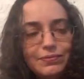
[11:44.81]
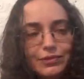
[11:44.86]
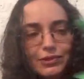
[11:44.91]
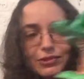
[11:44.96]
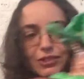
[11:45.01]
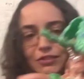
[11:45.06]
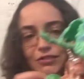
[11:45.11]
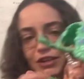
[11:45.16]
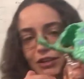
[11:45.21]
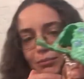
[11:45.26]

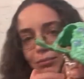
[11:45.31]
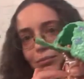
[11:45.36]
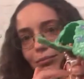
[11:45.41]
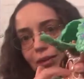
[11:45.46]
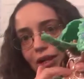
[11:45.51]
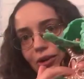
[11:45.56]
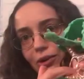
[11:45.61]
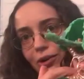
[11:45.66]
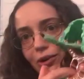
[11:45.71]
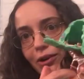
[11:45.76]
there's even a
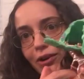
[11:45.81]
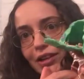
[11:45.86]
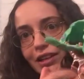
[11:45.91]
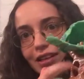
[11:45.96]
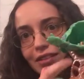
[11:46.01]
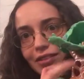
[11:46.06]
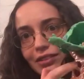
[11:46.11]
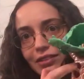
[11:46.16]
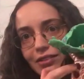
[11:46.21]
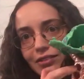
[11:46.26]
mirror
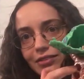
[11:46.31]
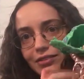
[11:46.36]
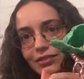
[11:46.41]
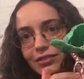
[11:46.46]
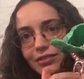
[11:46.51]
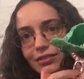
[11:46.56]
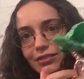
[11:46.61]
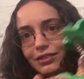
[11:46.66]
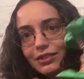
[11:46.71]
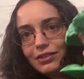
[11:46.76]
in
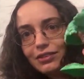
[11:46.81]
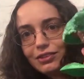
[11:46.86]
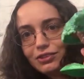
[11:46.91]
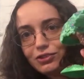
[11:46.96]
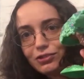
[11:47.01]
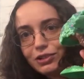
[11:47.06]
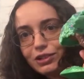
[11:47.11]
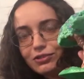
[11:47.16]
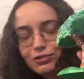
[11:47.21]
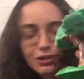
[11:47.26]
the
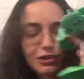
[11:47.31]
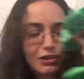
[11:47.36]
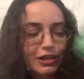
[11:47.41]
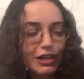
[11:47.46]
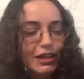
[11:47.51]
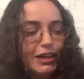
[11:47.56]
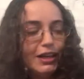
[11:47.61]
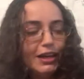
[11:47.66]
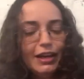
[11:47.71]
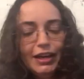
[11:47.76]
tree trunk,
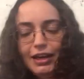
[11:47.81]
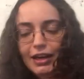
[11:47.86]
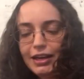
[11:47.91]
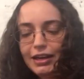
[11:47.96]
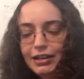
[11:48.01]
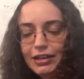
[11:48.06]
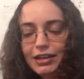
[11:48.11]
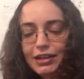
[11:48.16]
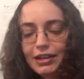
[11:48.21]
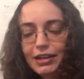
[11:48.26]

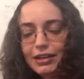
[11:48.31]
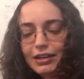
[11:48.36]
and